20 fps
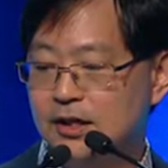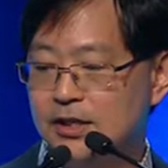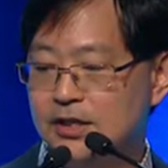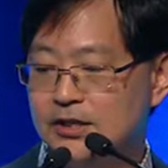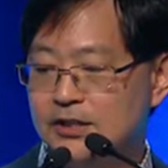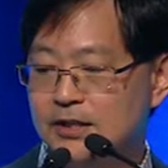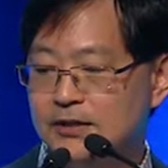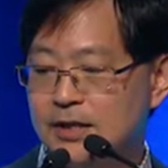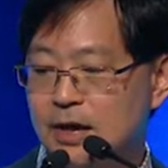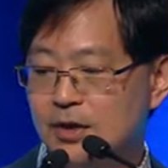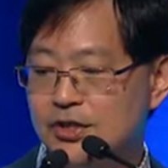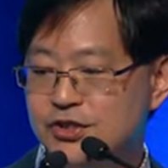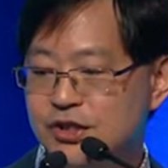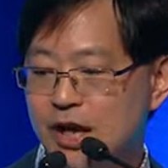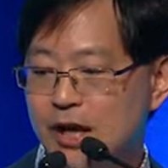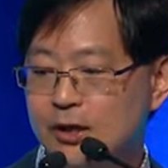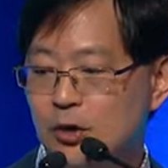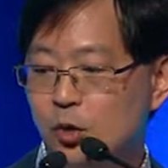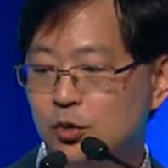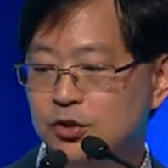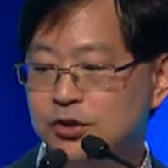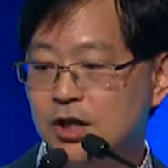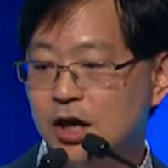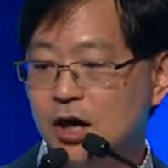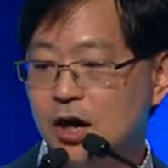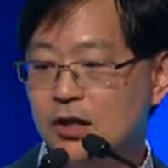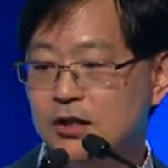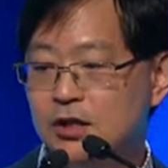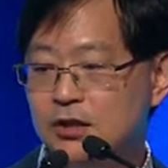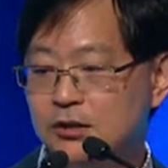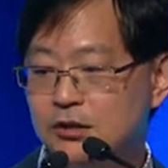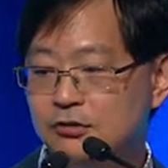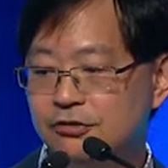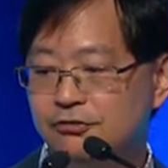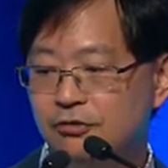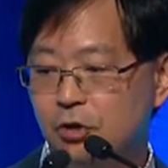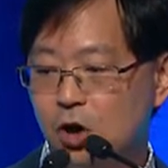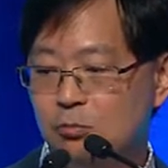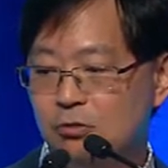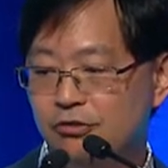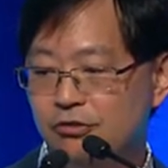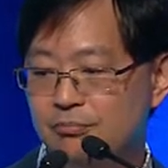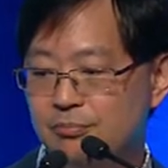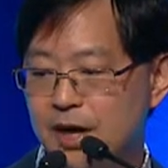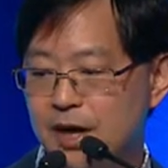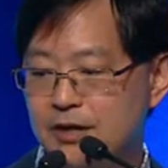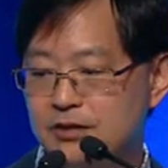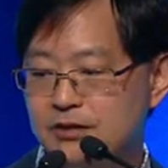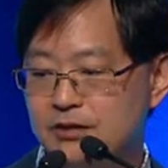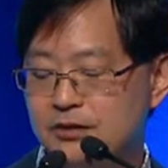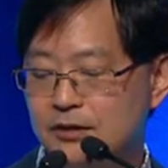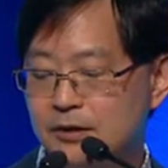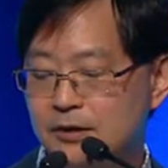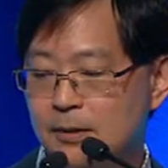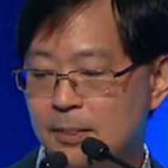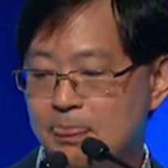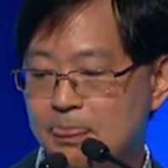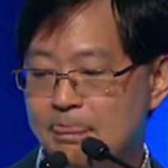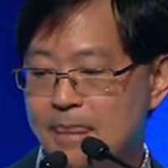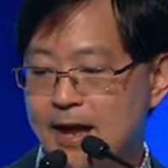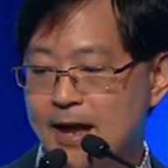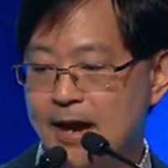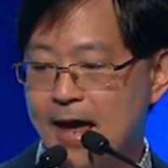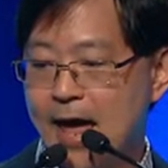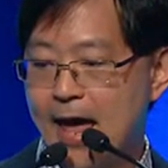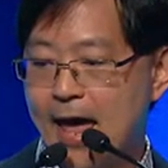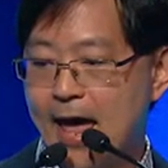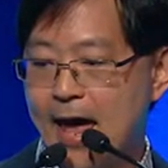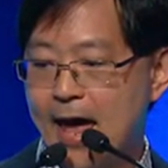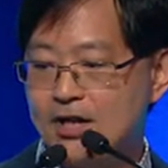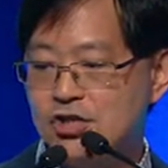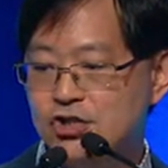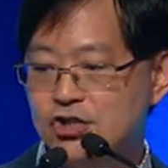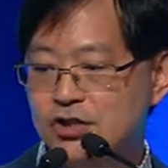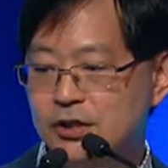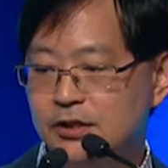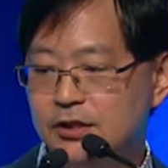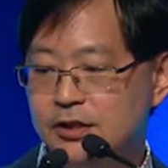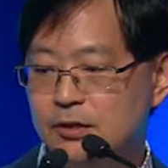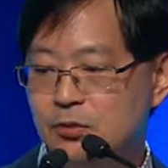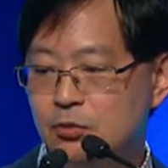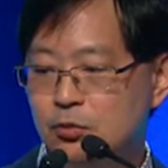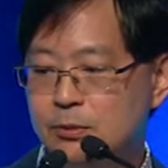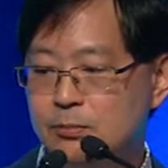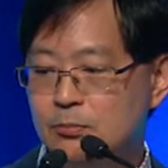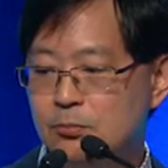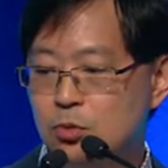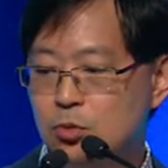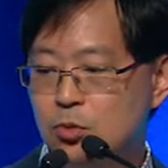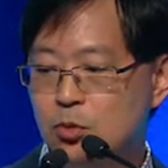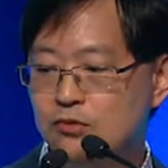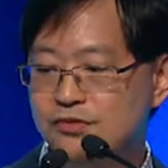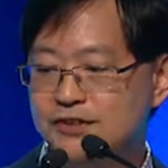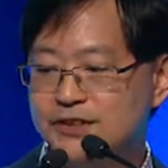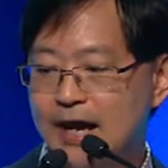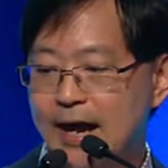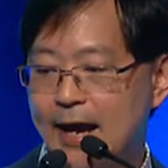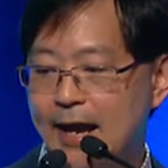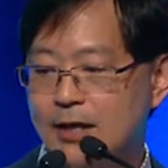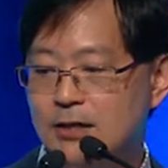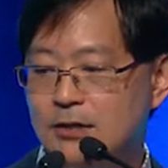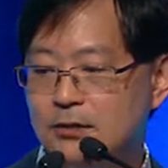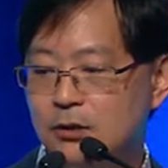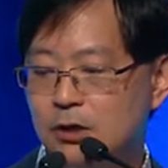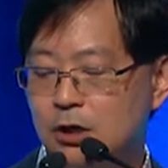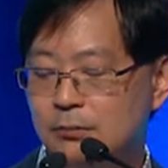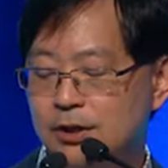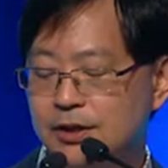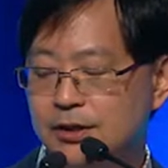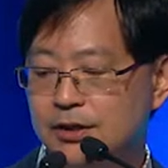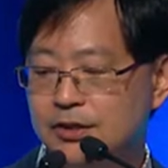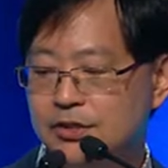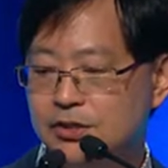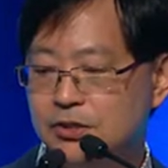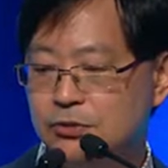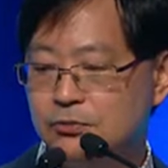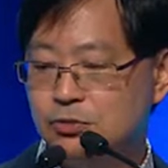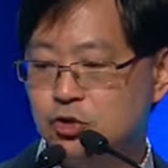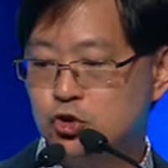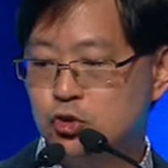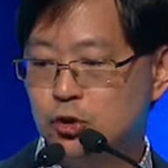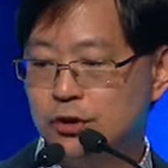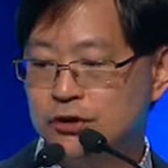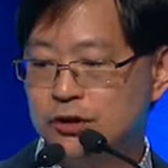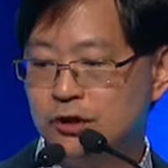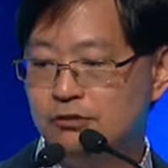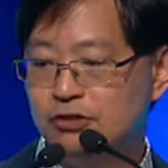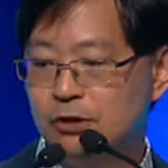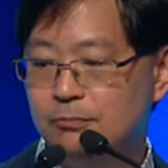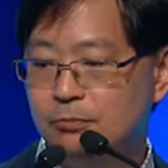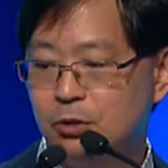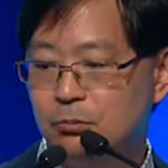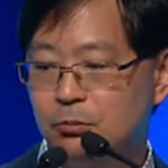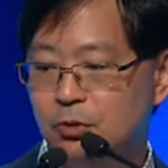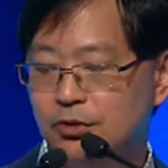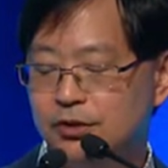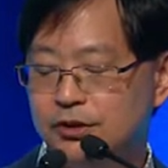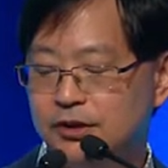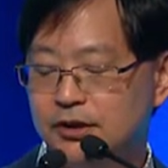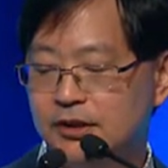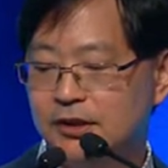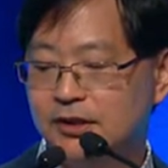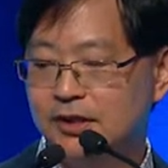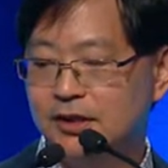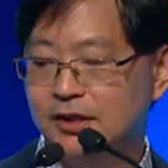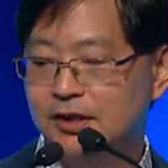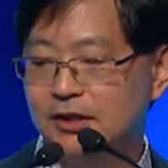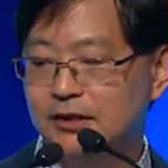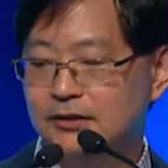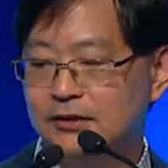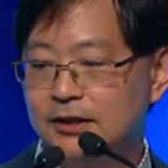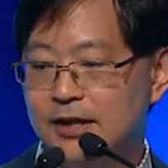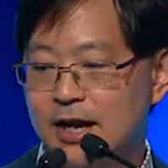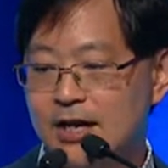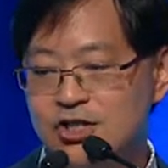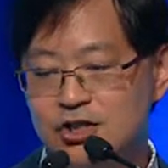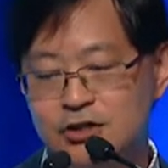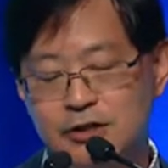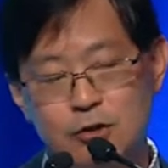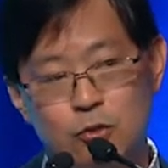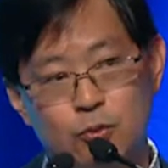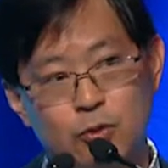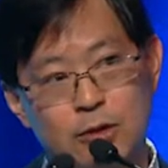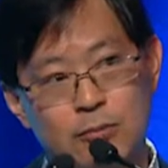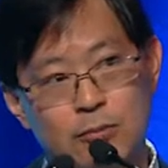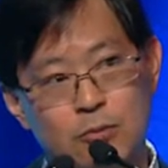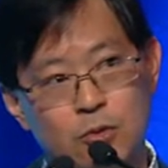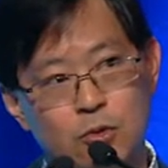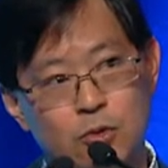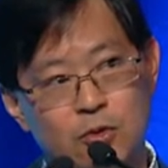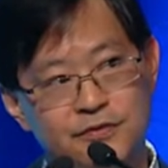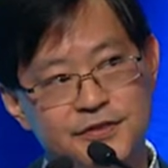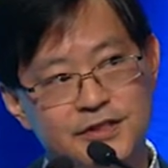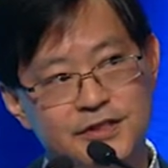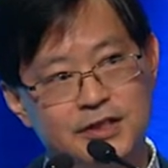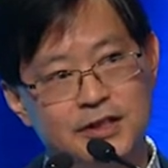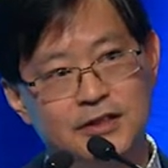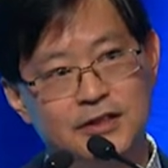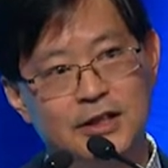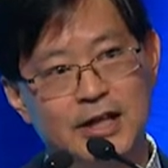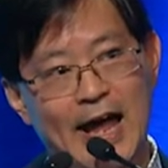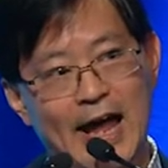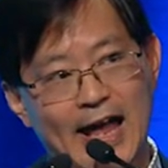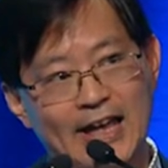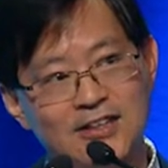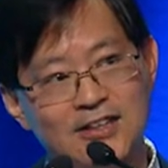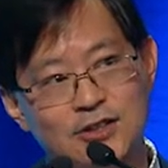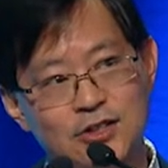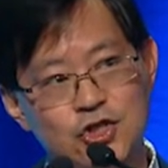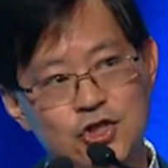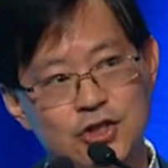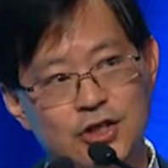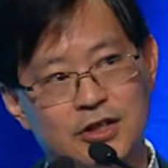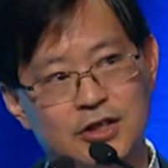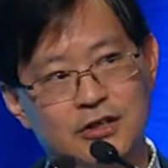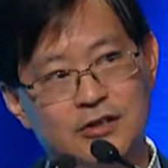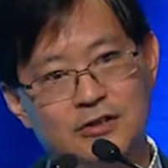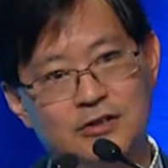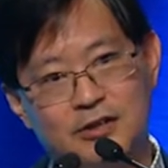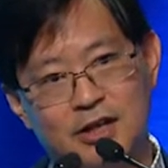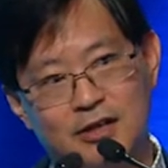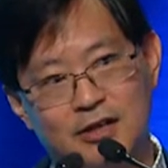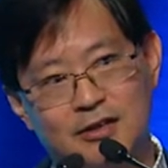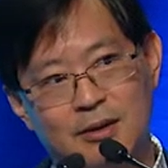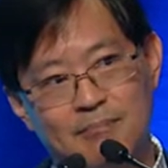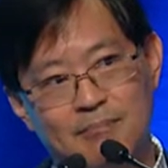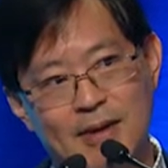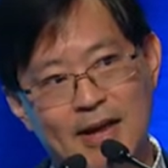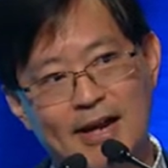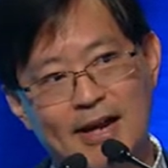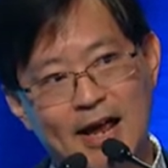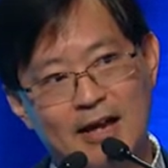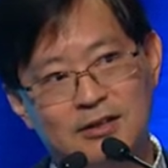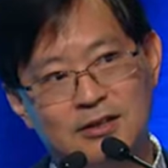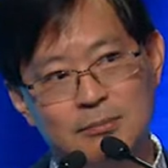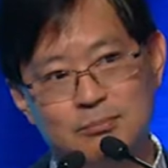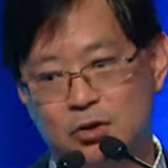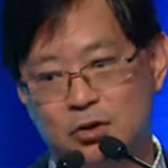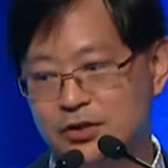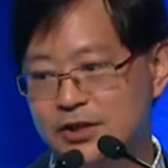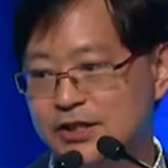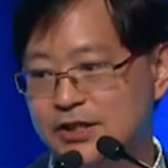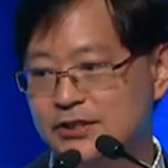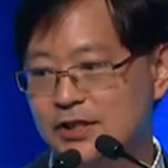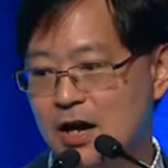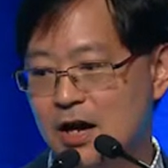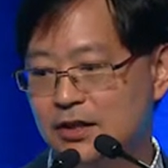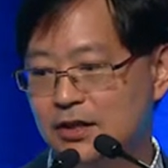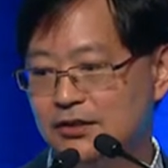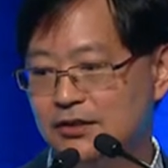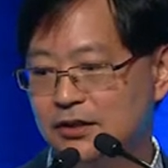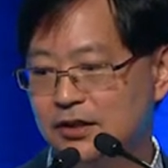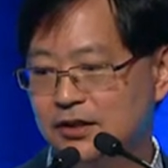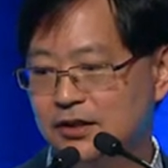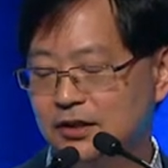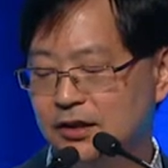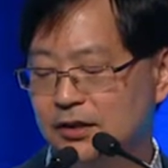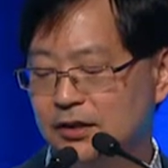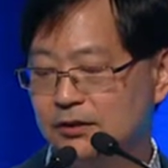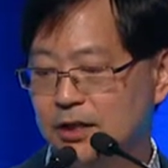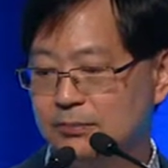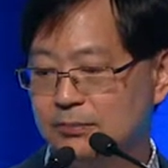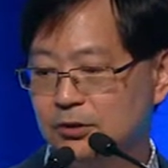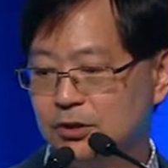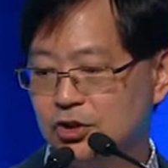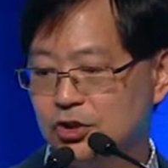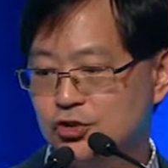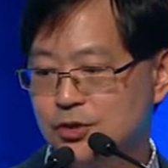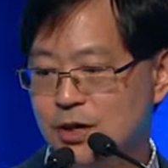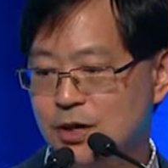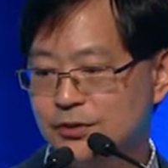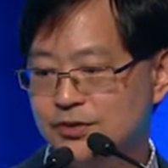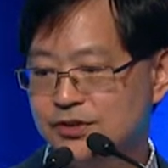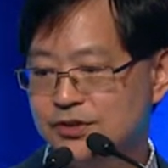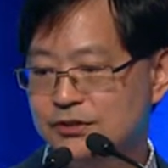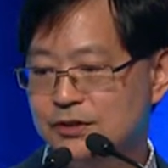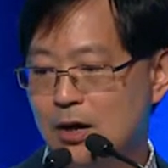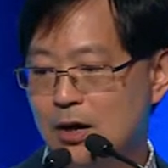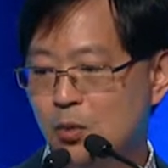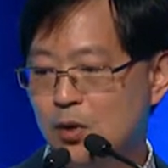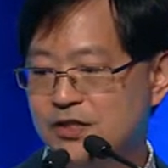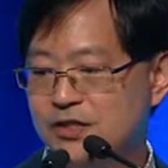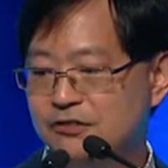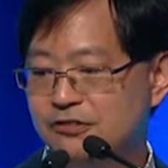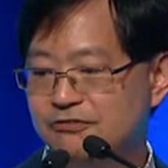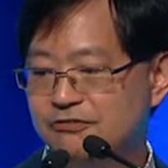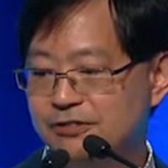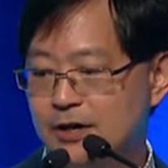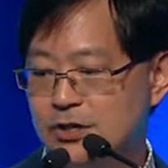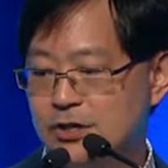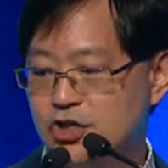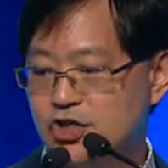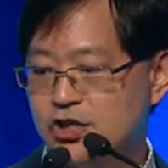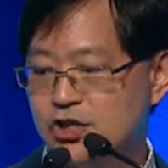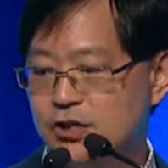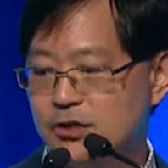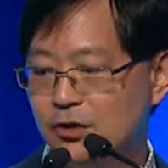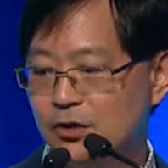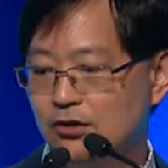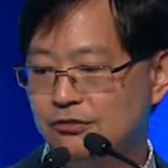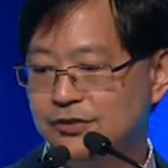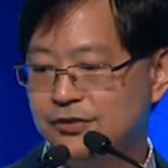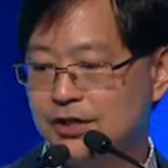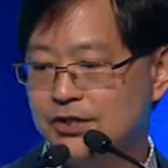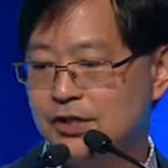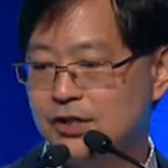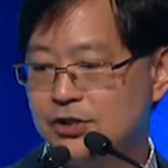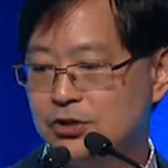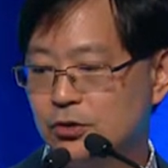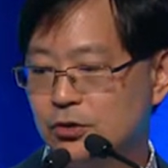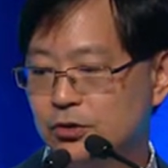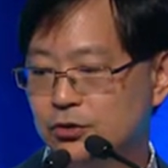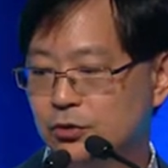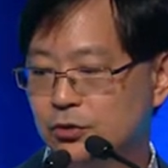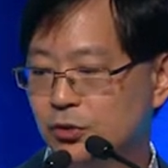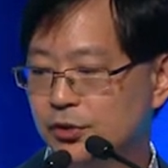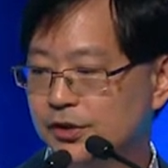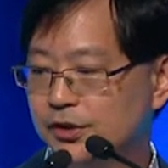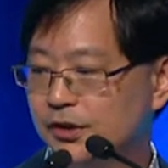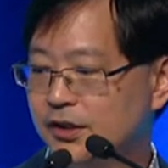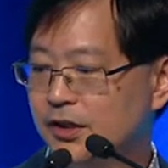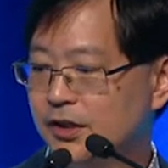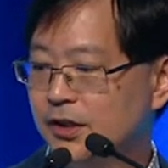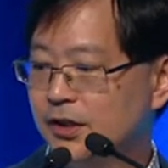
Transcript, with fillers: is that there is an alternative form of MET that actually removes the N terminus through a different promoter that actually removes the antigen that the MET antibody is targeting in the therapeutic trials. Now, what's the function of this is not known.